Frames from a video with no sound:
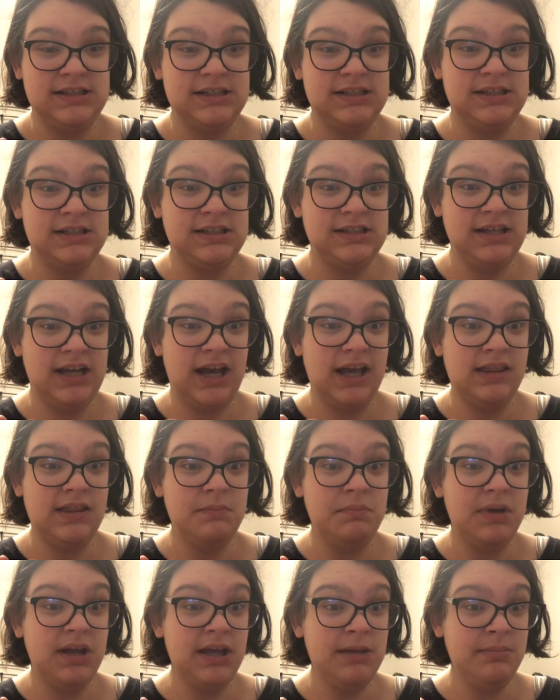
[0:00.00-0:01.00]
Ellie had the
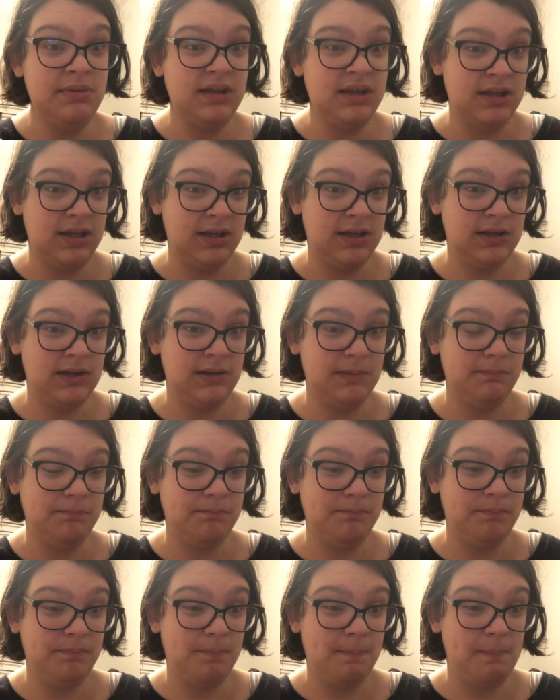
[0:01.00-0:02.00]
baby.
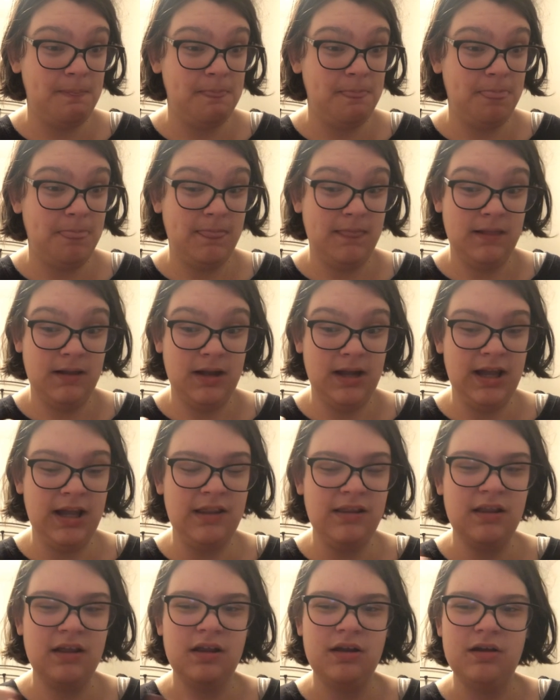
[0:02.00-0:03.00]

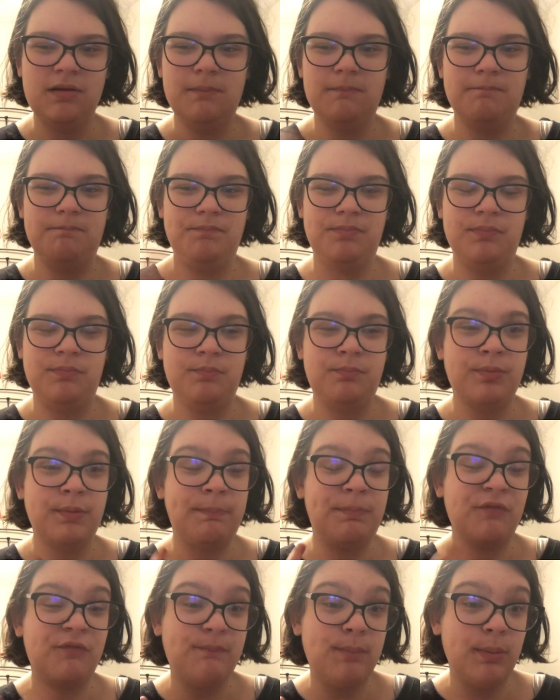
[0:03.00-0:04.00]
And then,
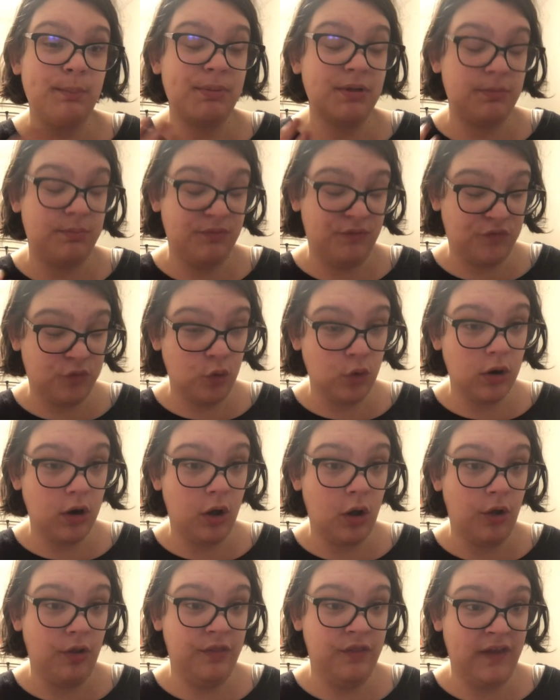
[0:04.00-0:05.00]
but before
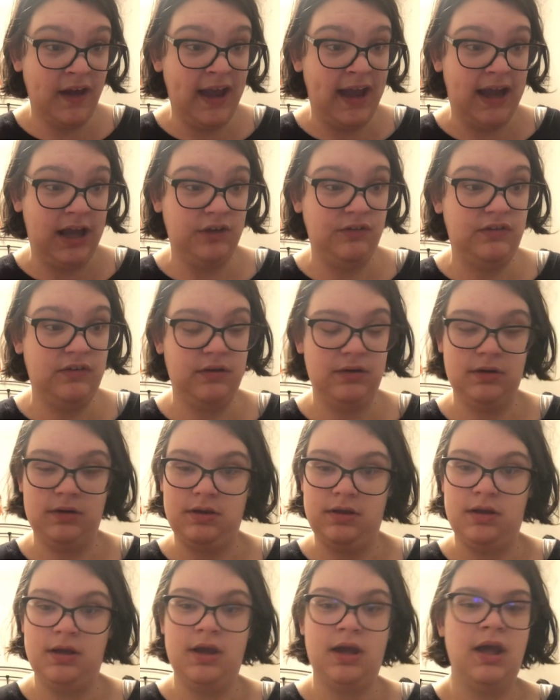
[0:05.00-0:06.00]
all that,
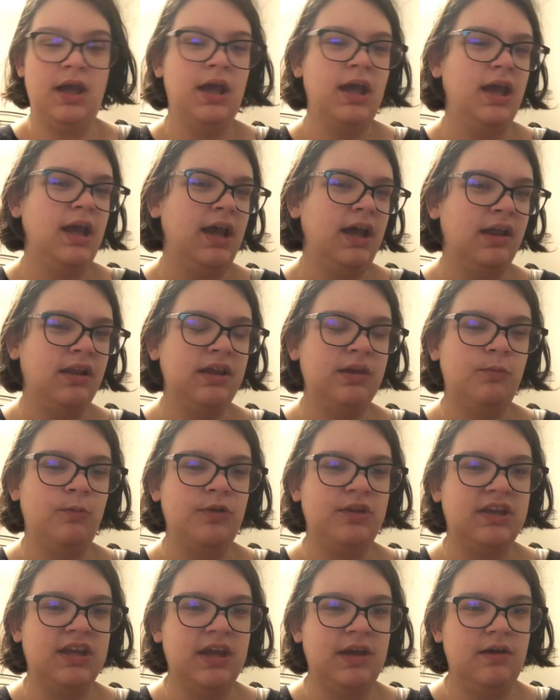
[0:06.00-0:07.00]
Noelle
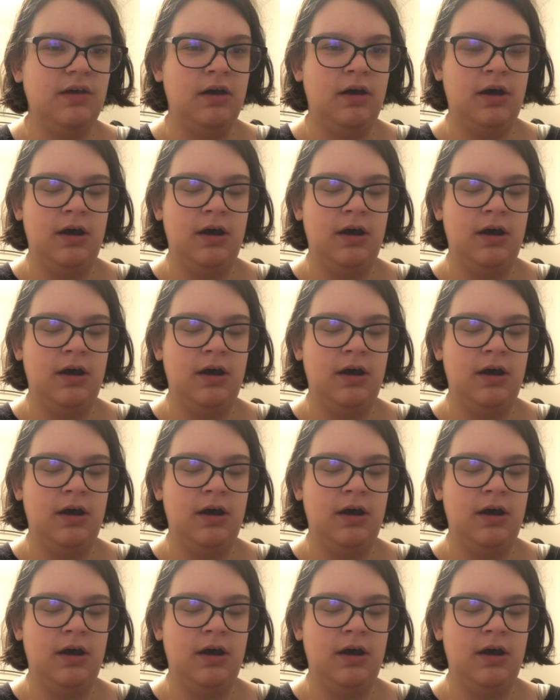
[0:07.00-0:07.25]
would give